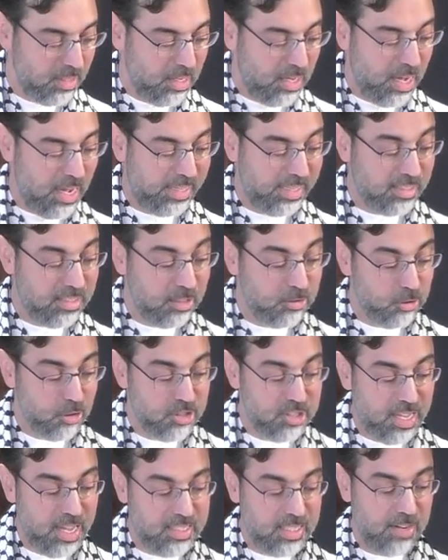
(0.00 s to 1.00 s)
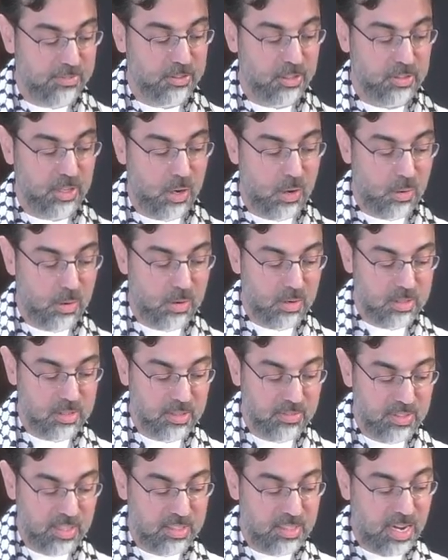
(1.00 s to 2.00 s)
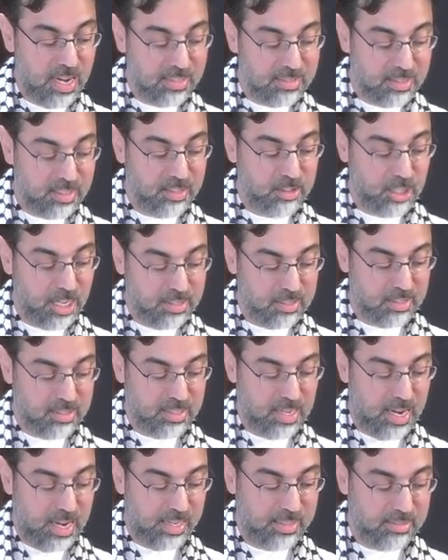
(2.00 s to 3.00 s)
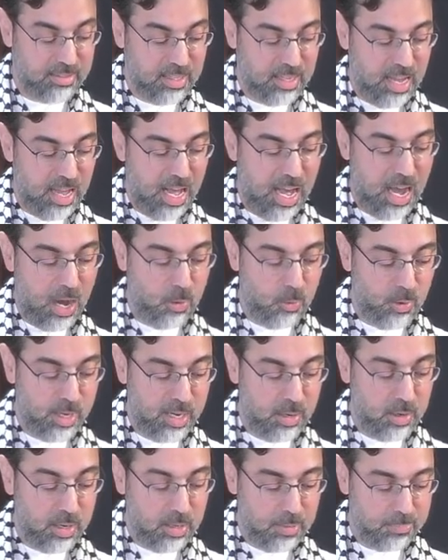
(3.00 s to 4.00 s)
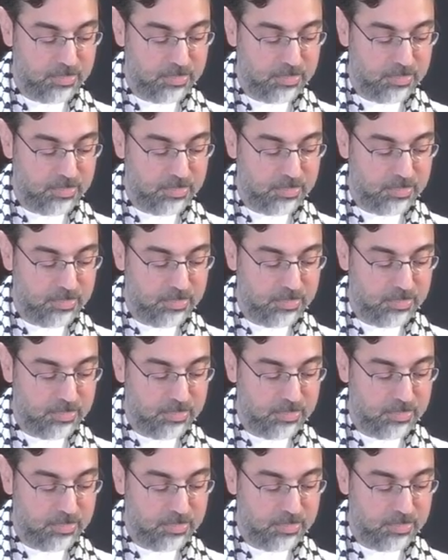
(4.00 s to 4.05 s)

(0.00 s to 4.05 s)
I can understand after the horrors of the Nazi genocide how we